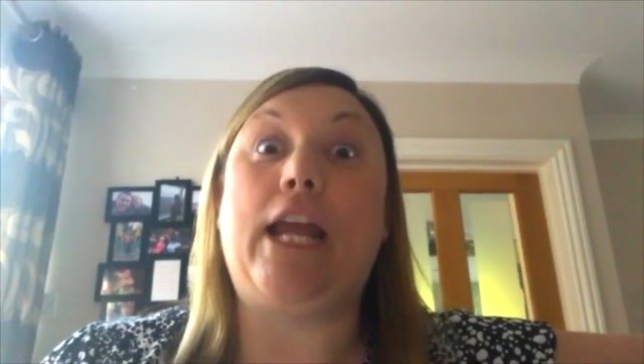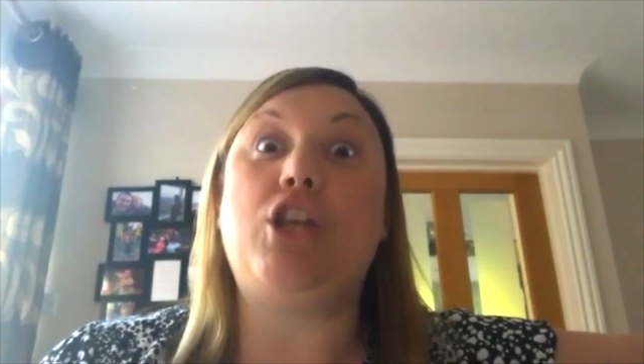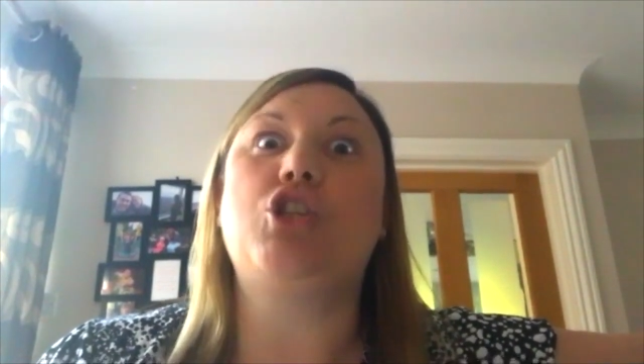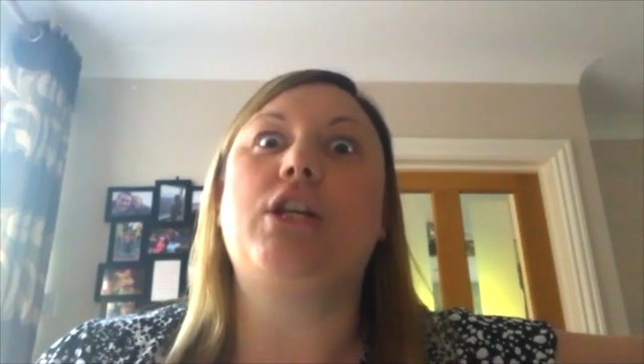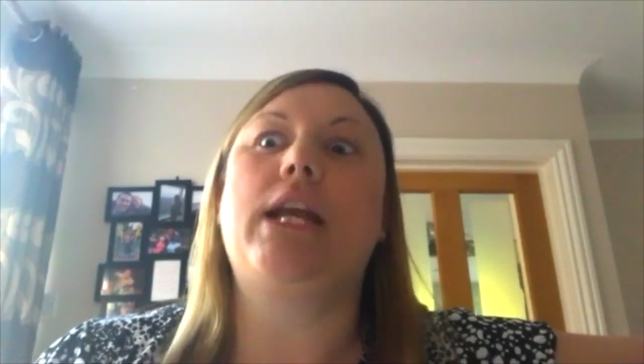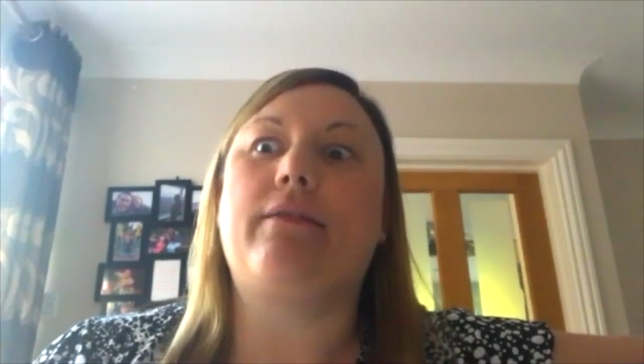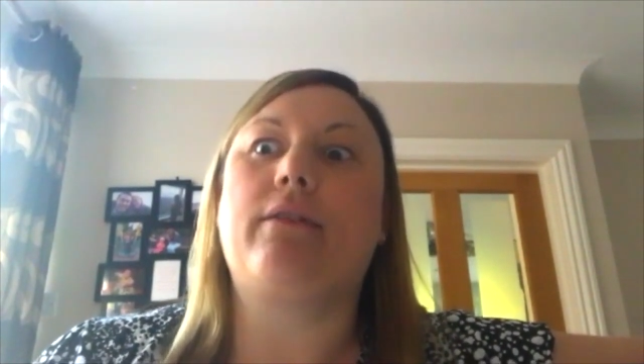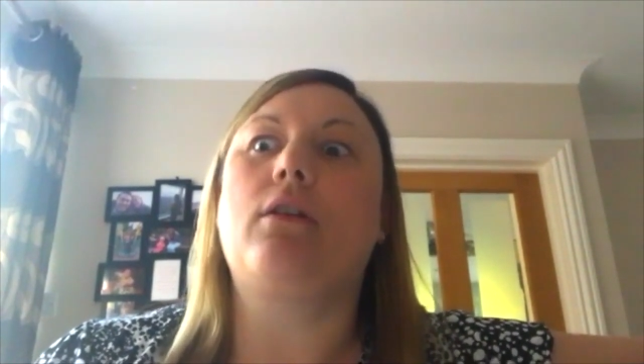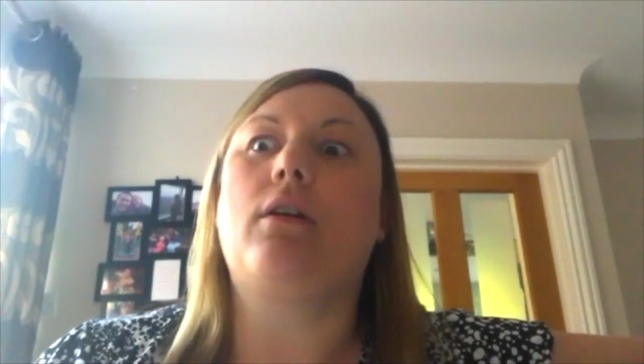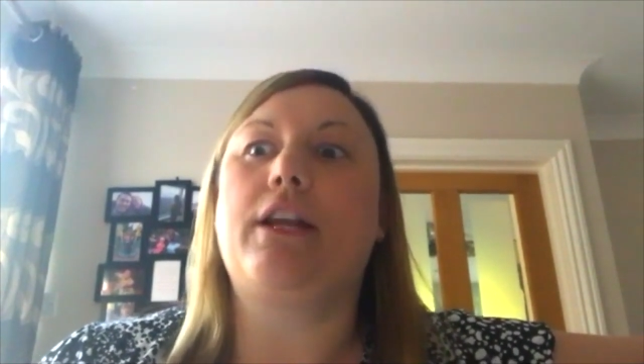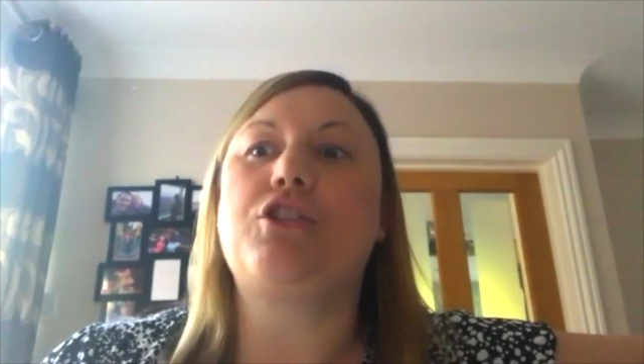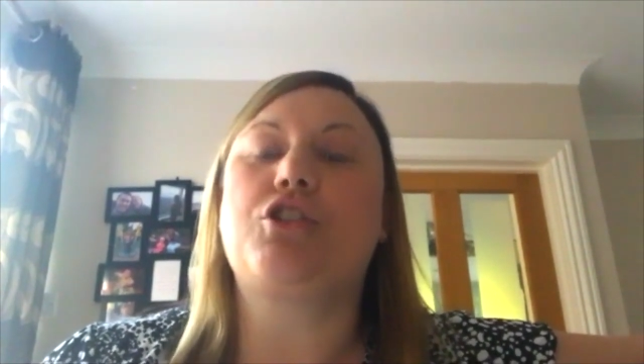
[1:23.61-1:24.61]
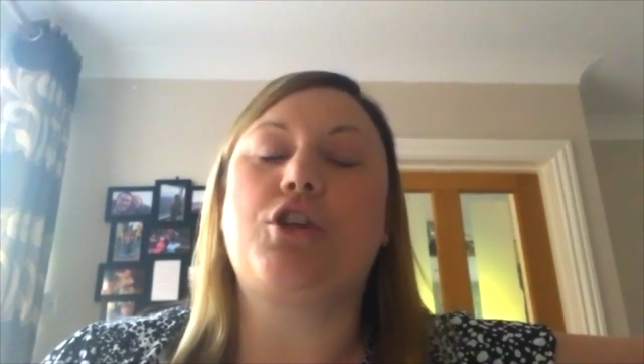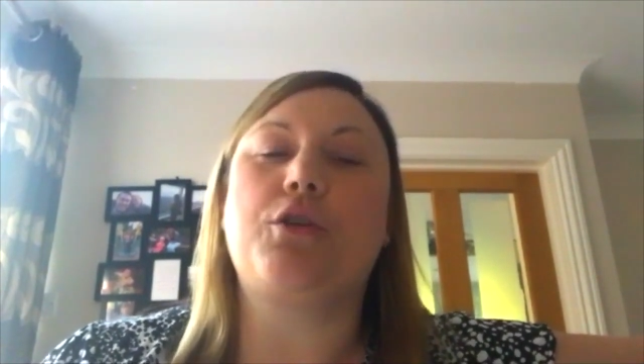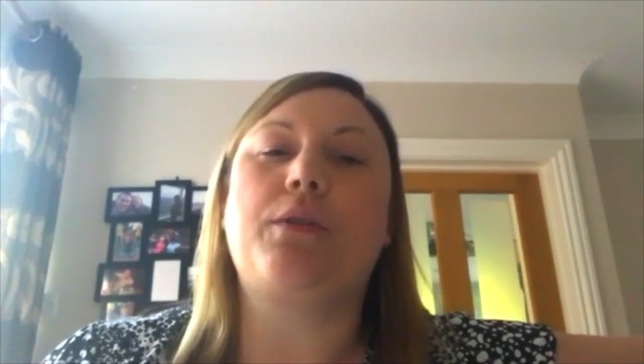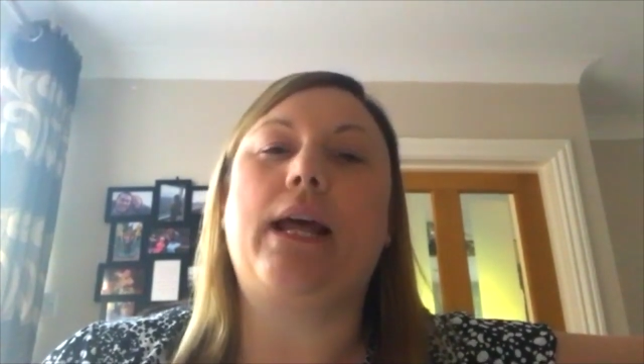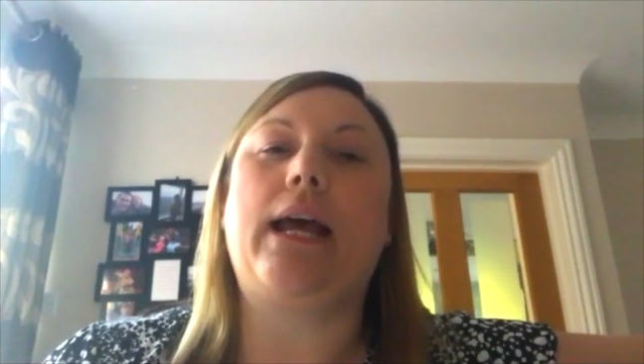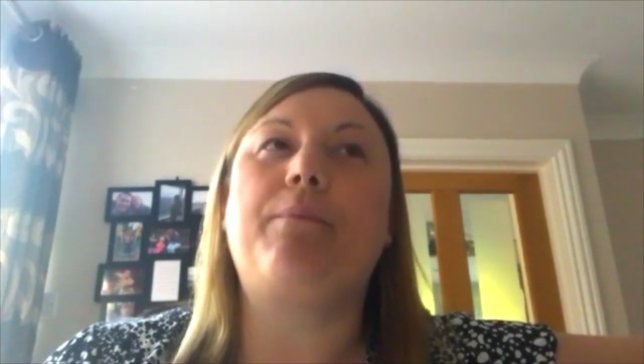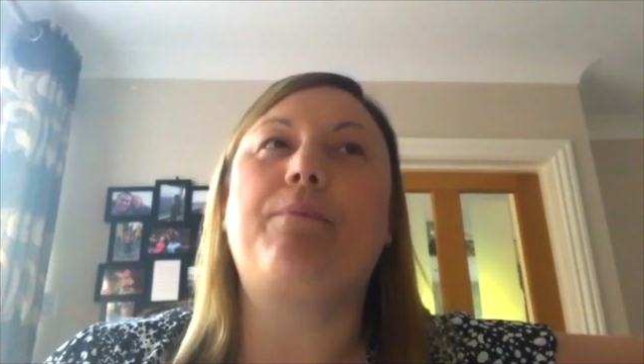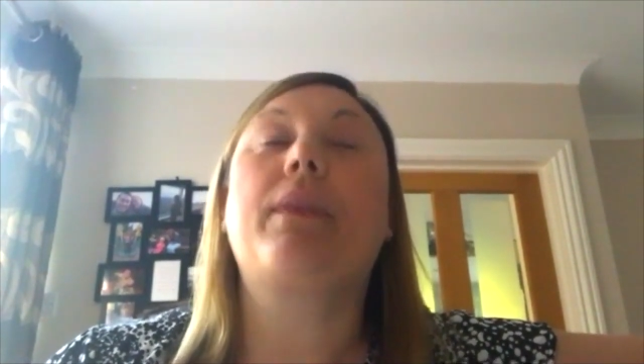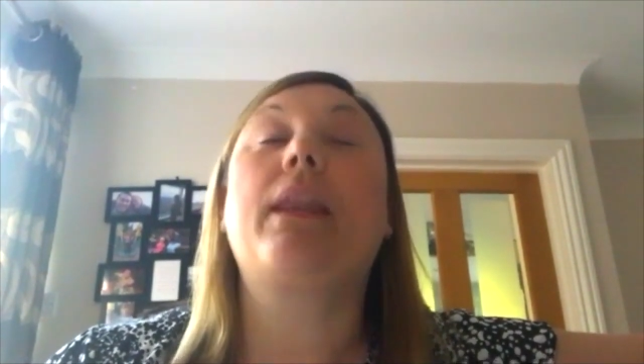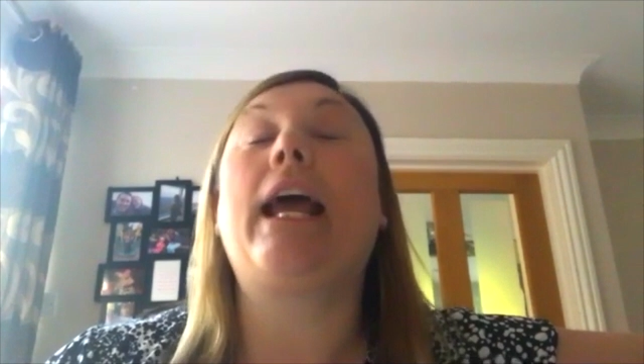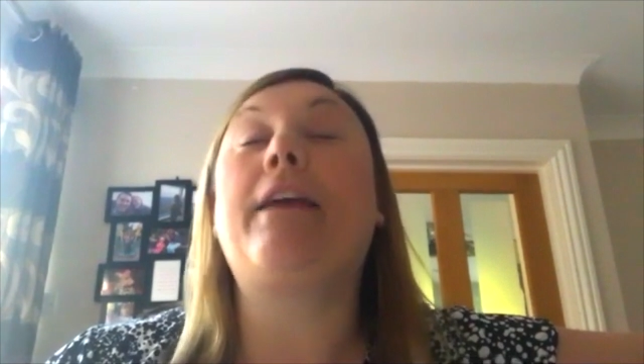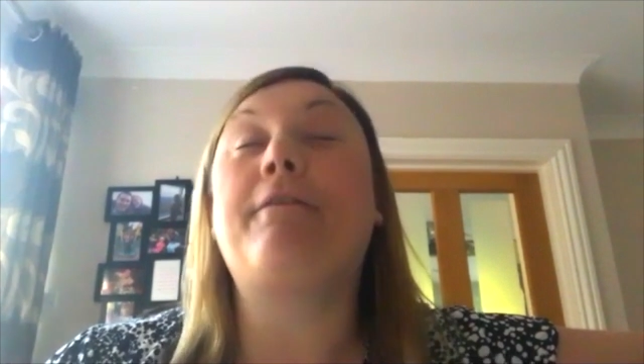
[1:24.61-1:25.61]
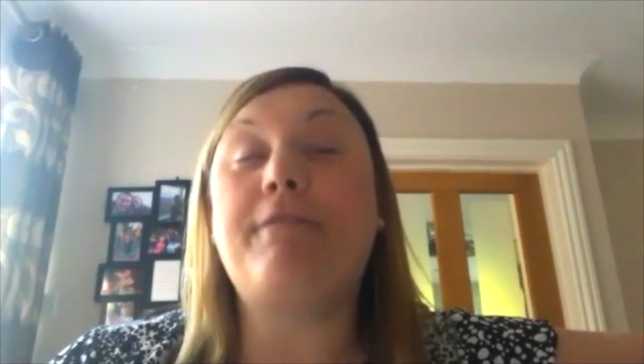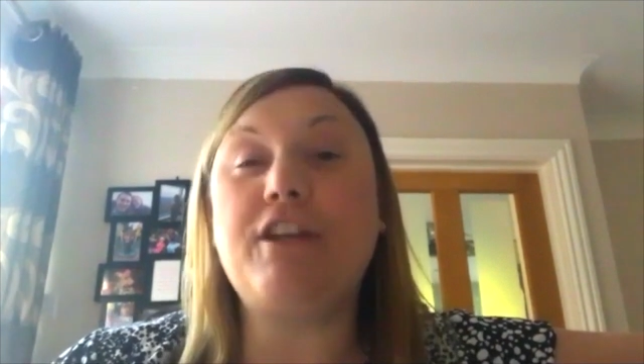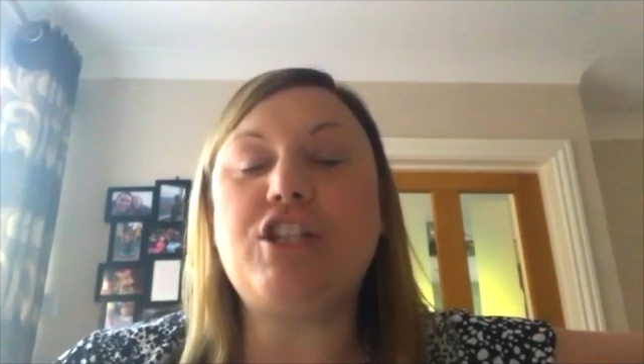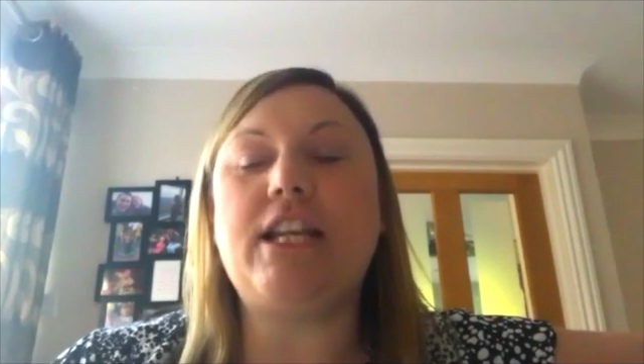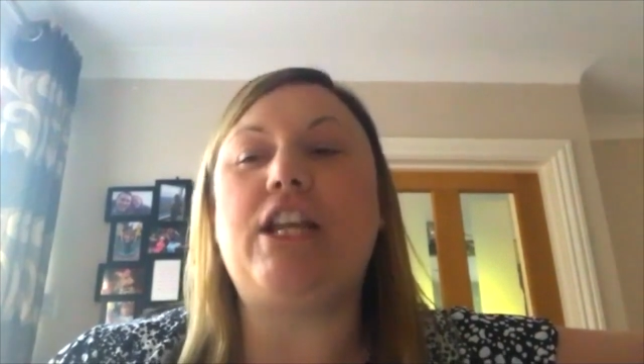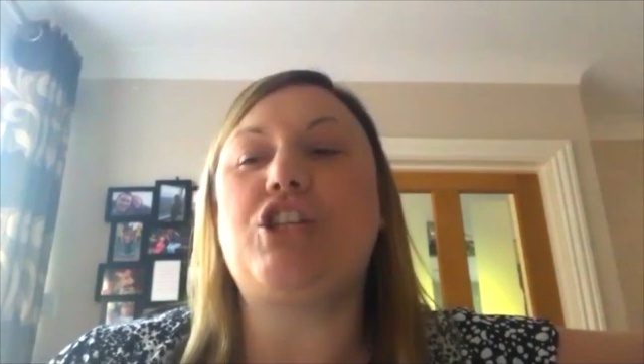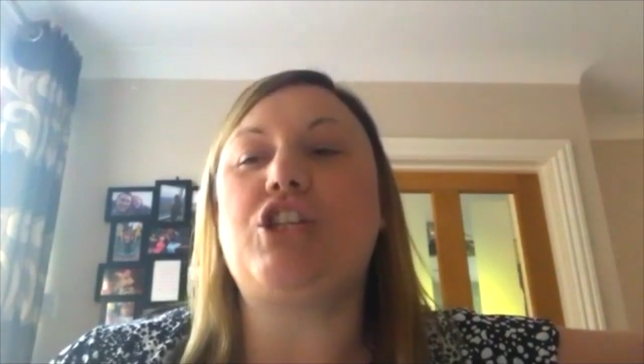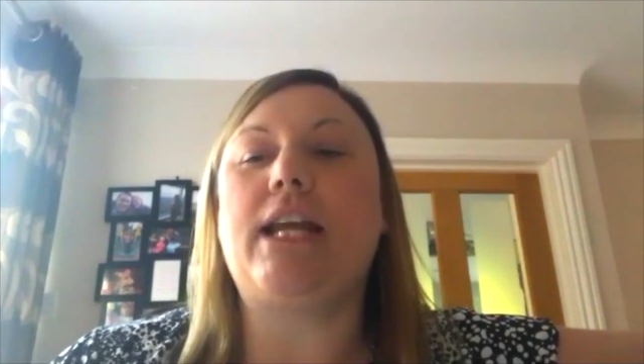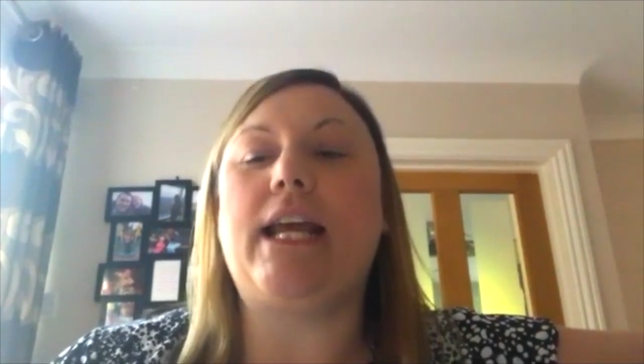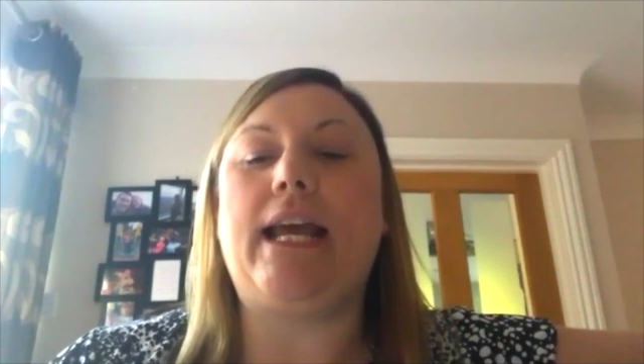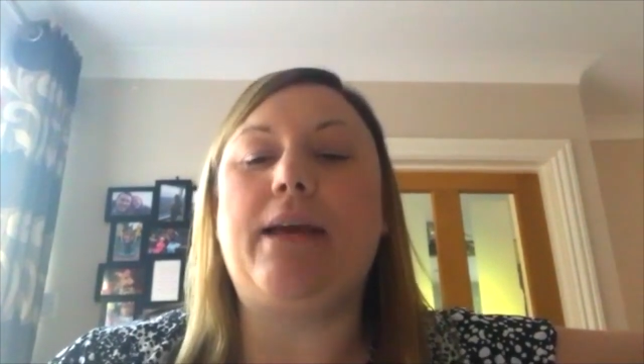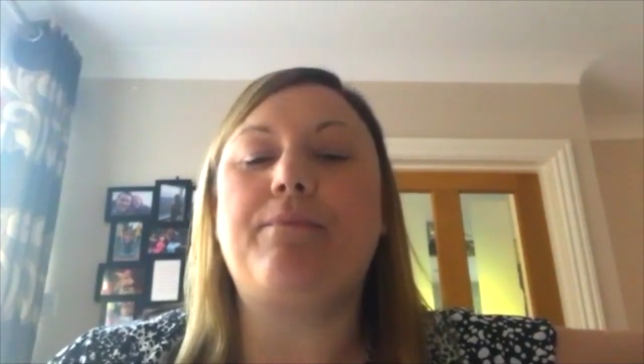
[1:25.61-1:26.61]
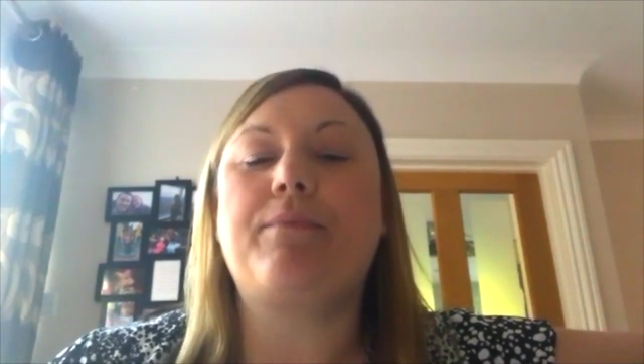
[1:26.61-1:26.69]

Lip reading: engineering knowledge to do that. A vision engineer